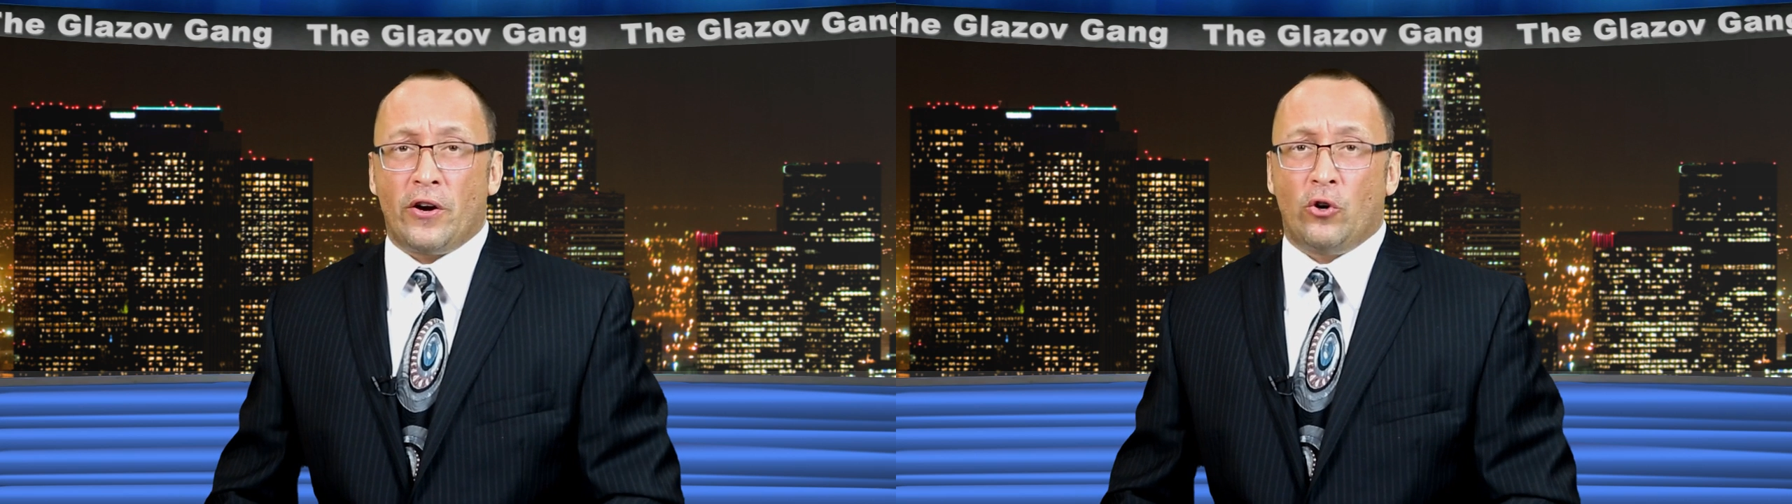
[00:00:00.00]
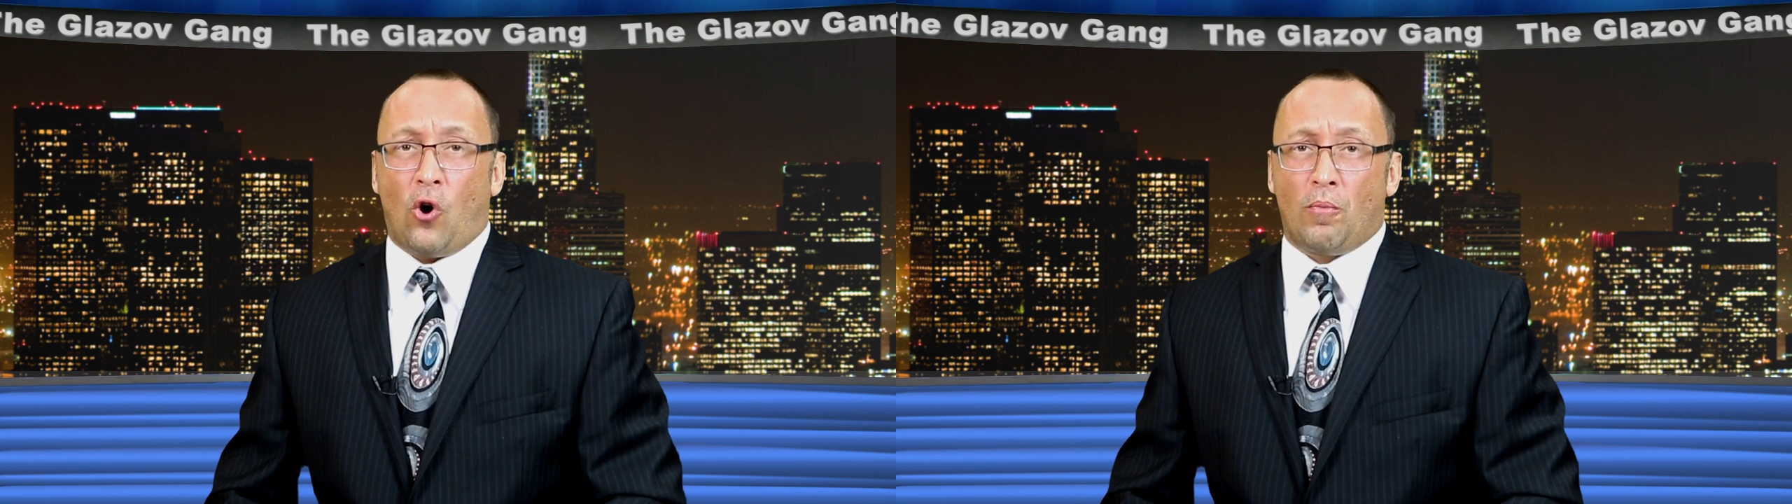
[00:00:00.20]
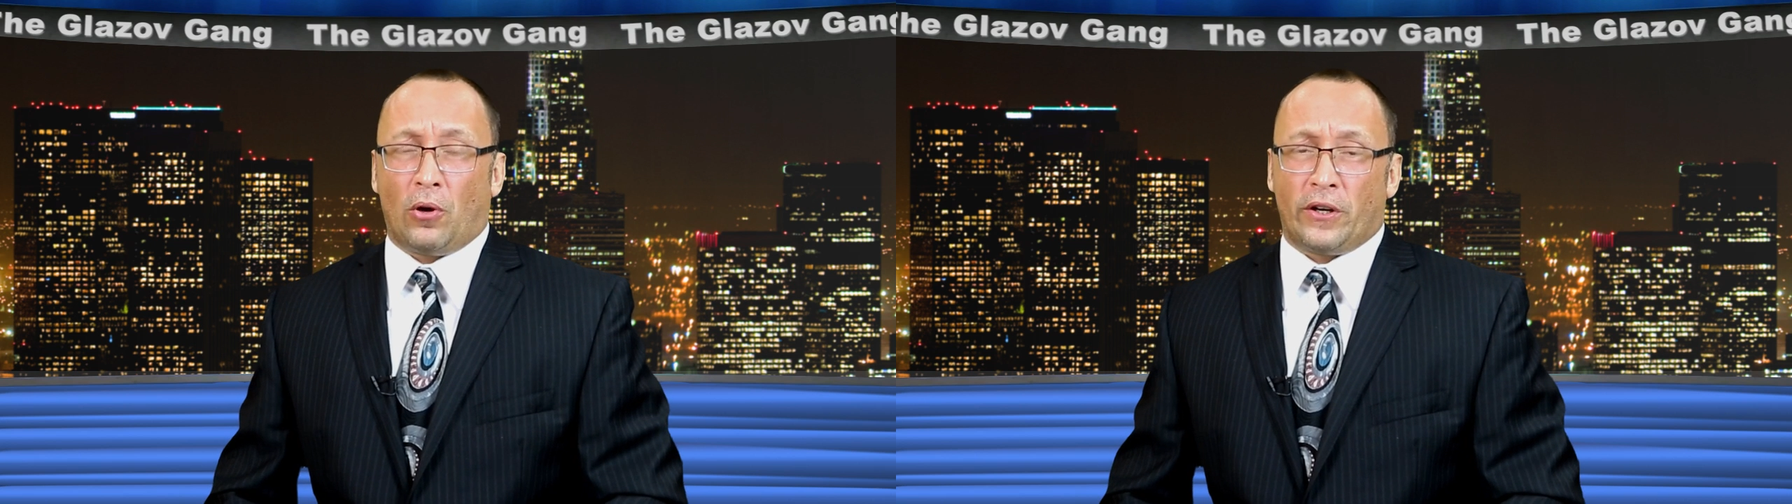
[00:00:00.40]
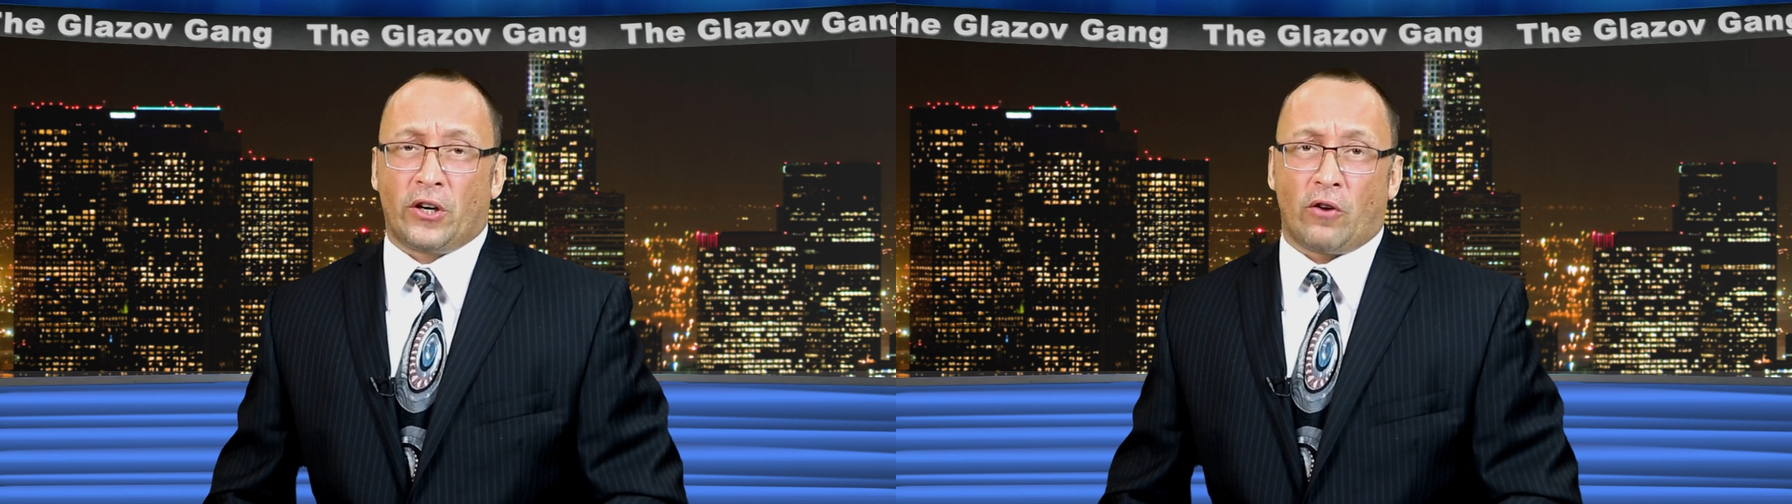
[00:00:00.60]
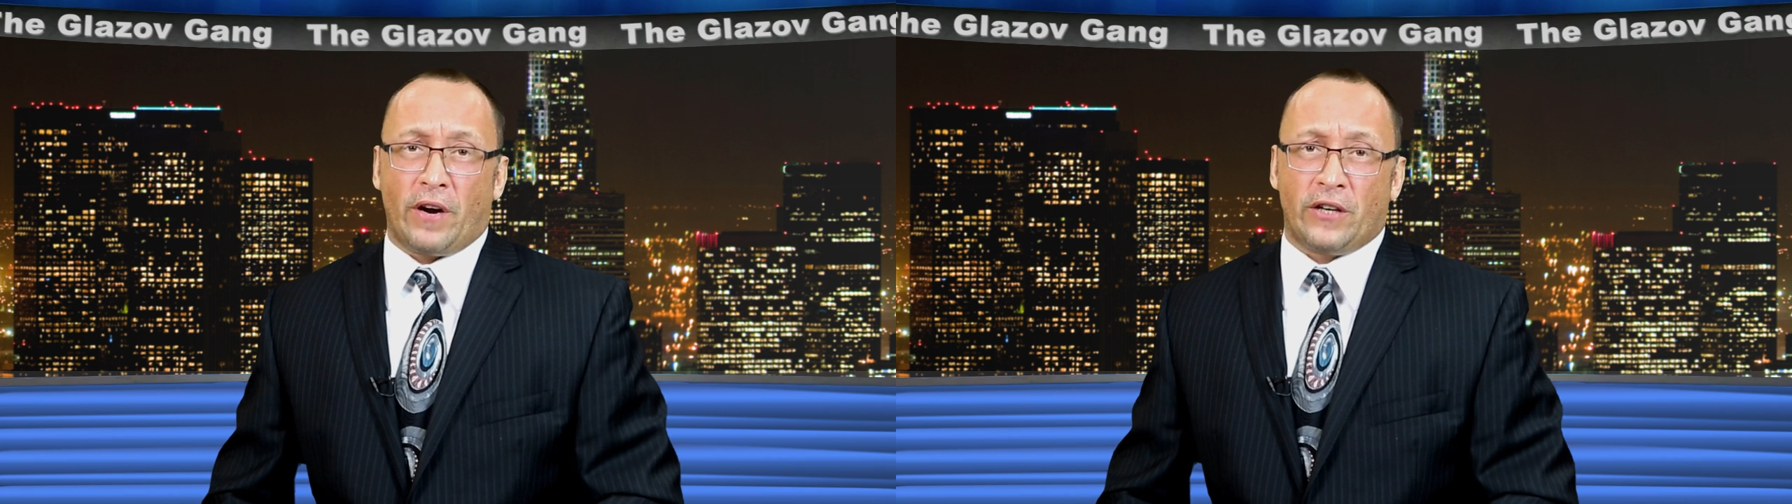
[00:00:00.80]
noble and
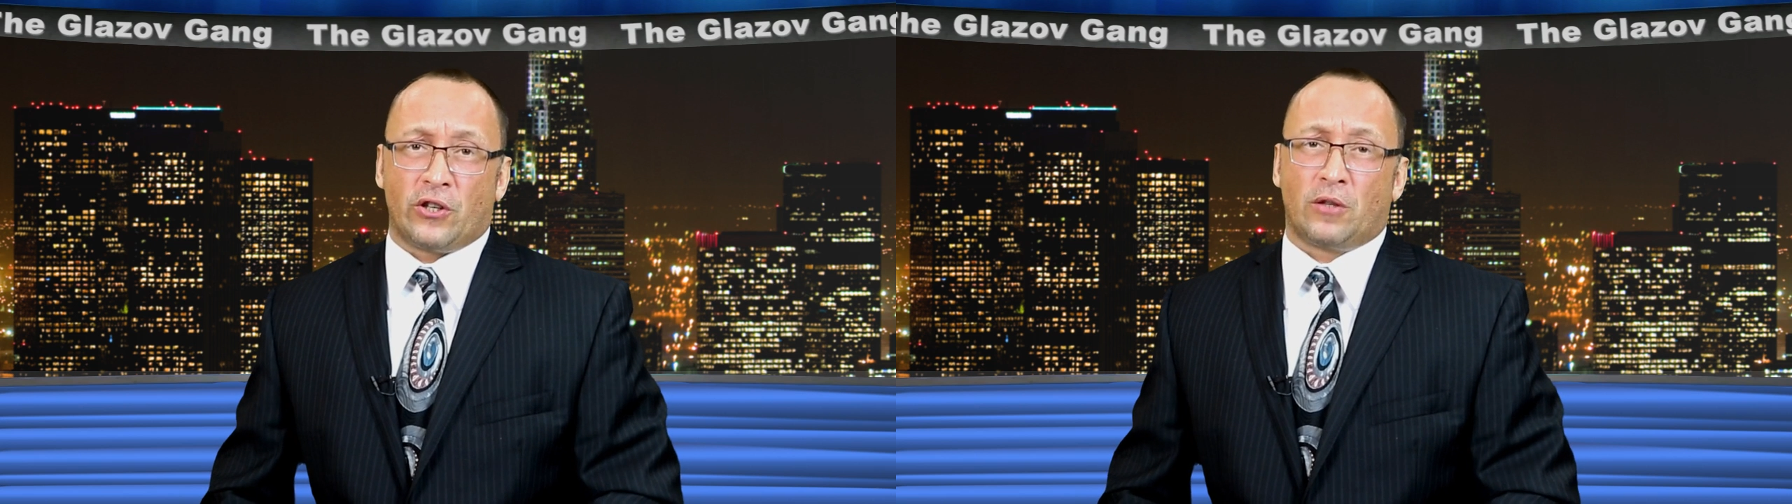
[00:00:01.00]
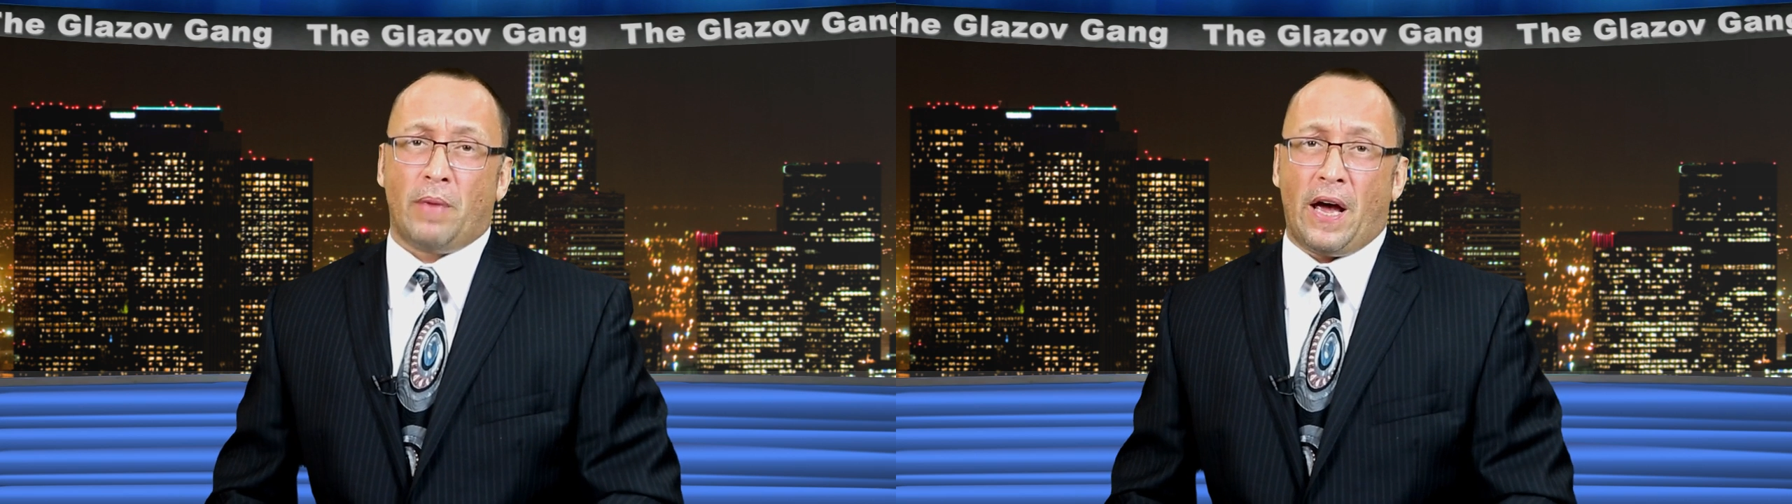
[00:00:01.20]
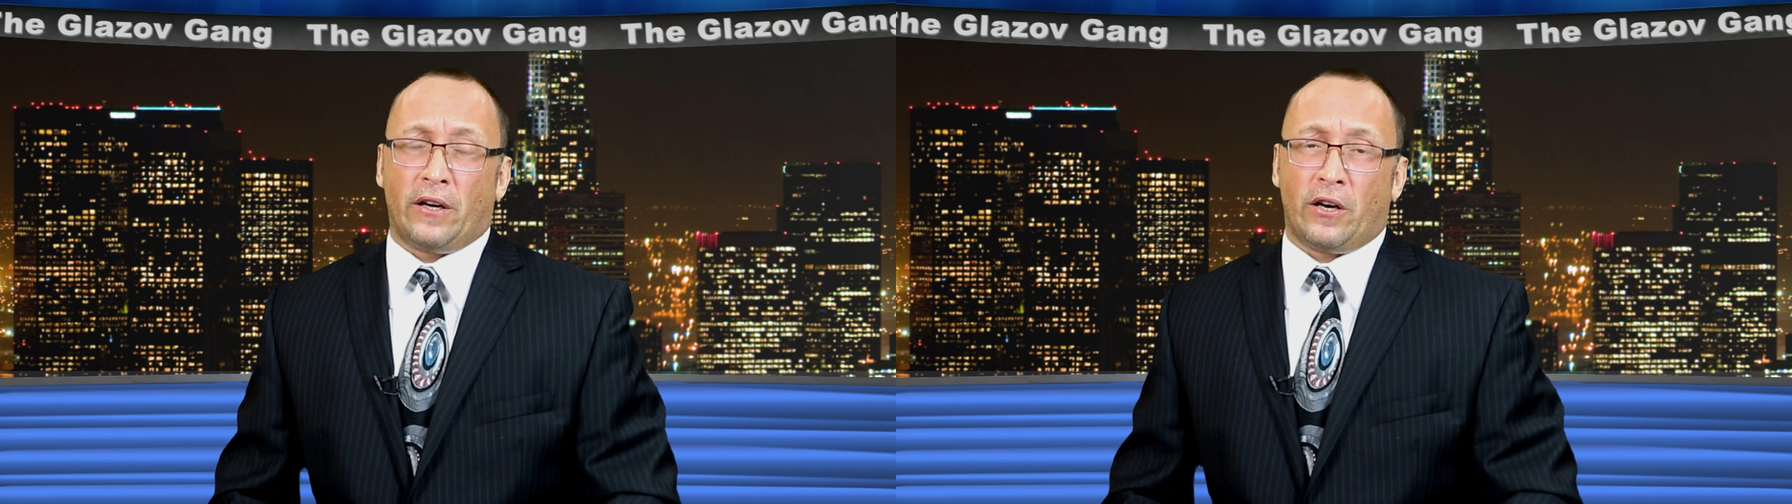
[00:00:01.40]
courageous man.